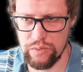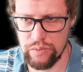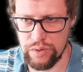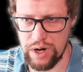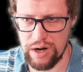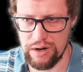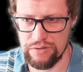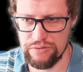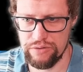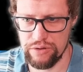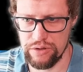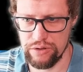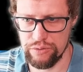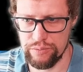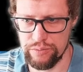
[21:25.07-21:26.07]
our for
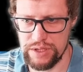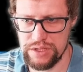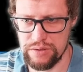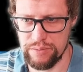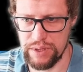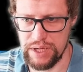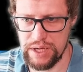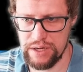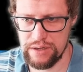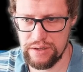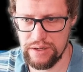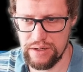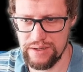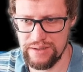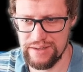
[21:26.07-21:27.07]
loop needs to be here,
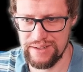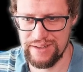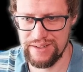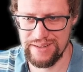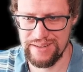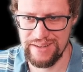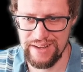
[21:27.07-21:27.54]
and